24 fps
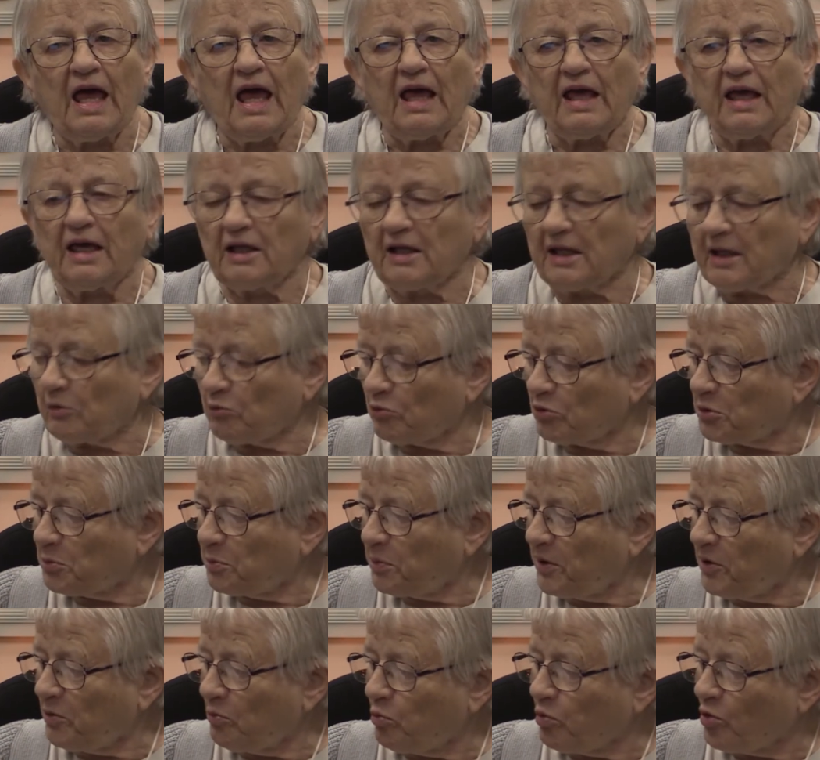eh, and it would
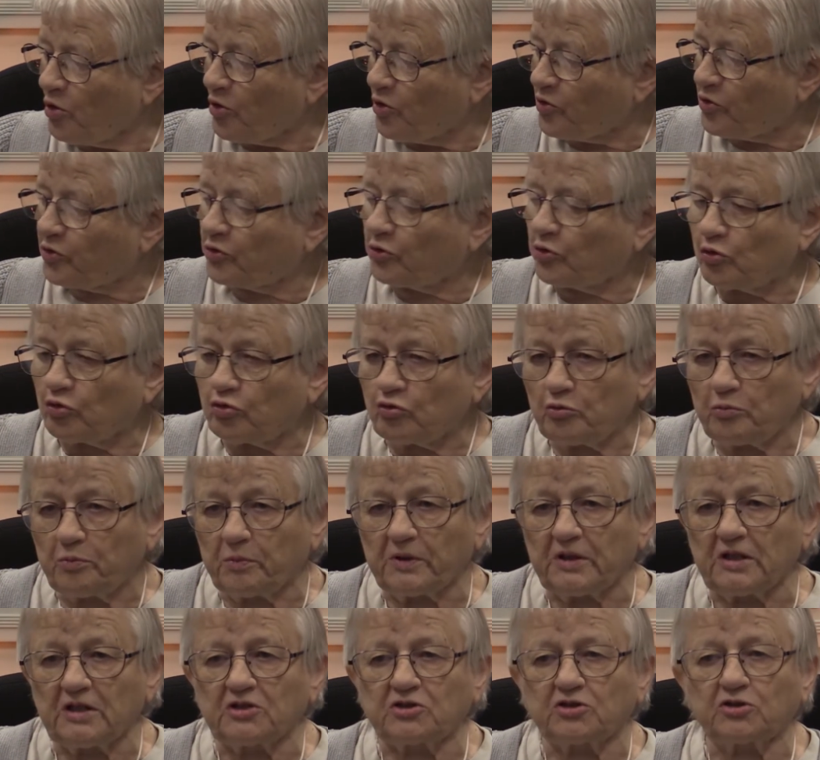be worth two
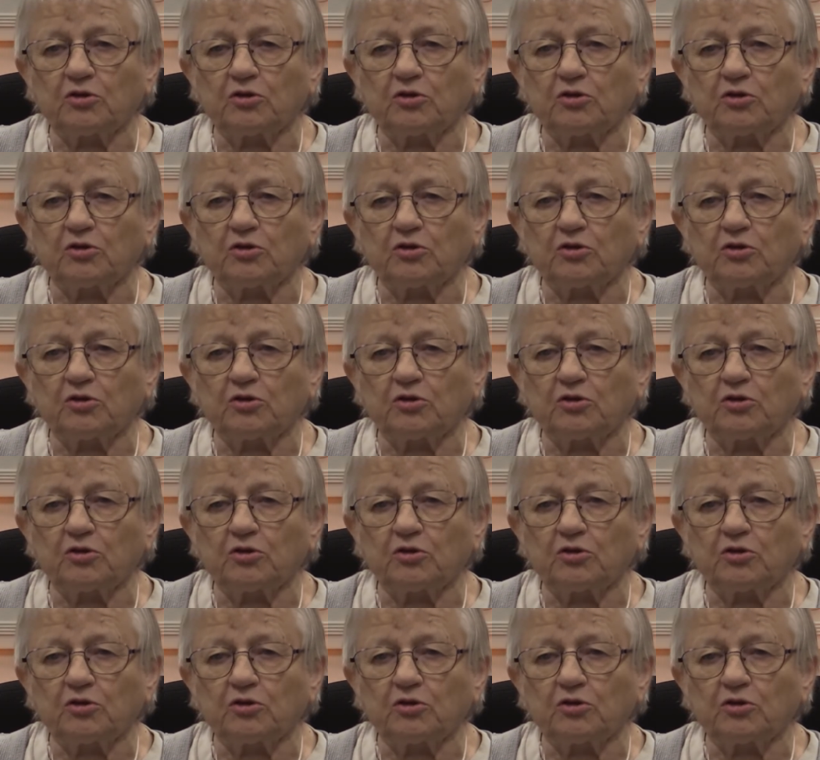beats,